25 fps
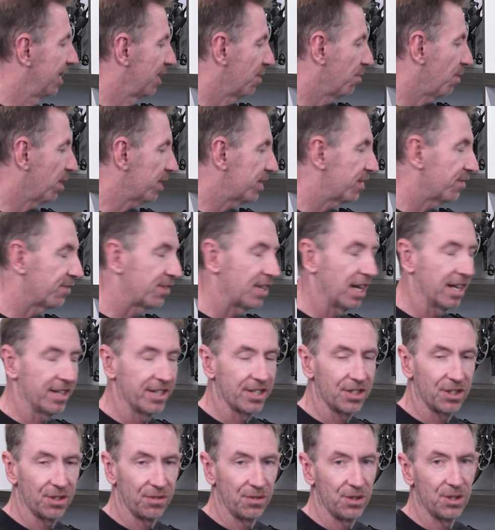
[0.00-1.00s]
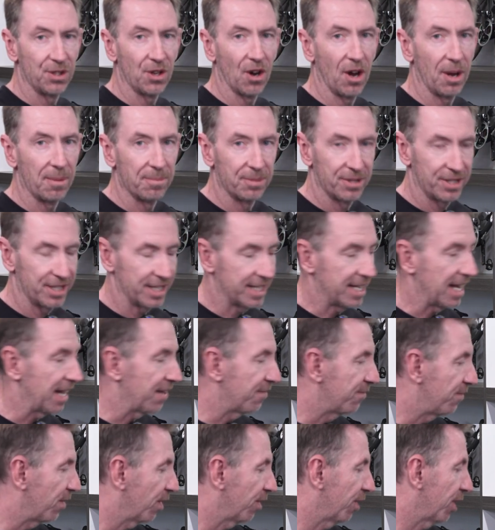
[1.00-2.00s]
once you've done this a few times, you
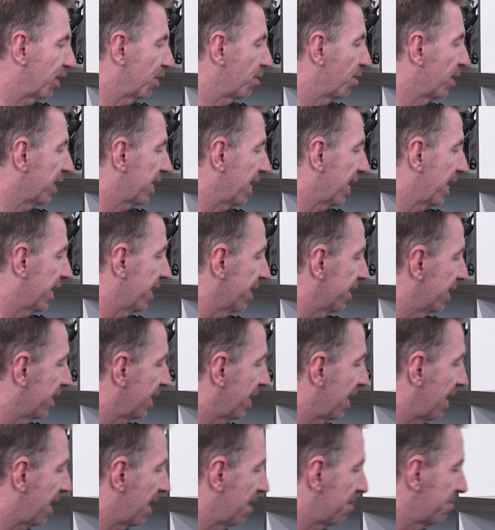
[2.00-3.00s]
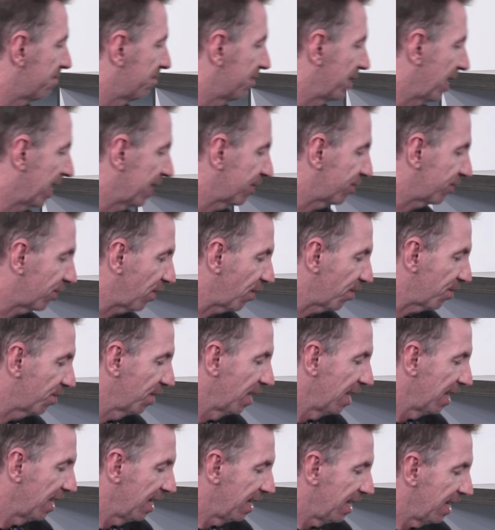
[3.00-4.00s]
get very quick at it. And so
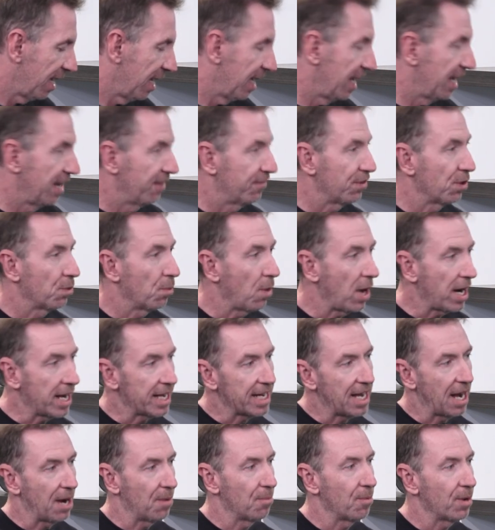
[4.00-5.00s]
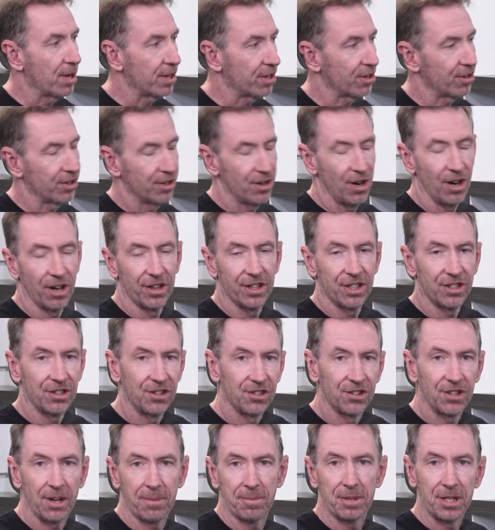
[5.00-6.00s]
if you're weighing up whether or not this
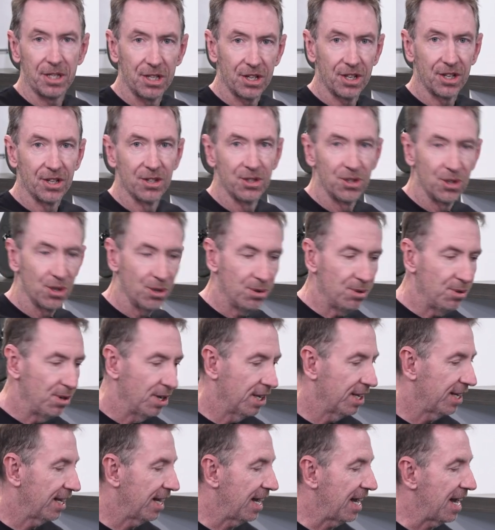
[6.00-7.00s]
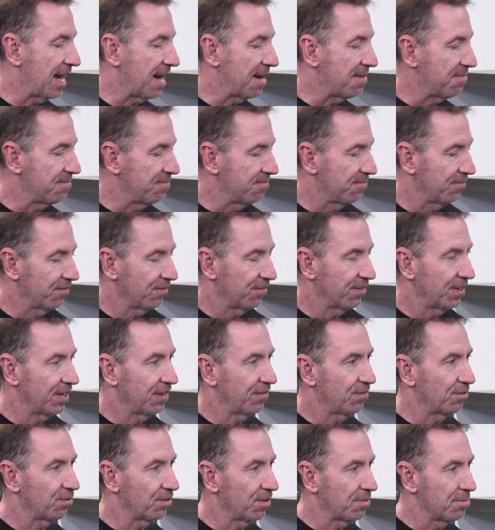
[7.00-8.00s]
is something you can do,
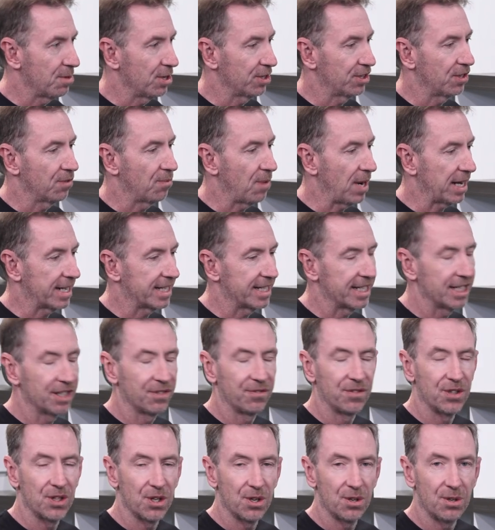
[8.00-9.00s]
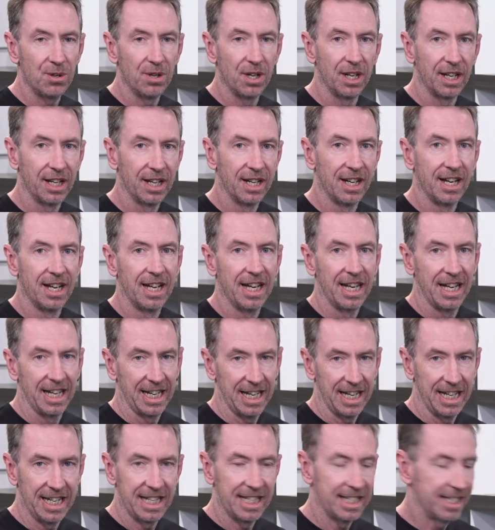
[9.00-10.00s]
if immersive waxing is for you,
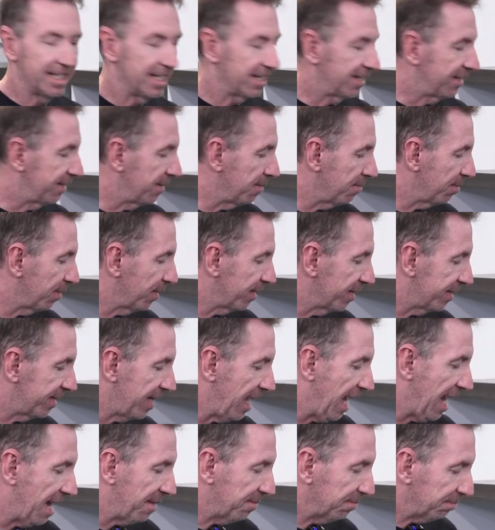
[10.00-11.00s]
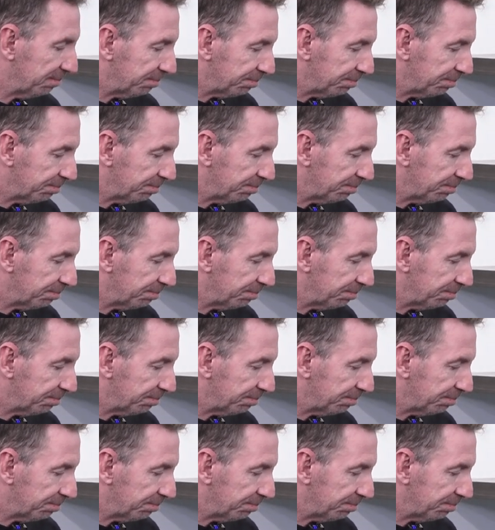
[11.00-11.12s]
it is as simple as that.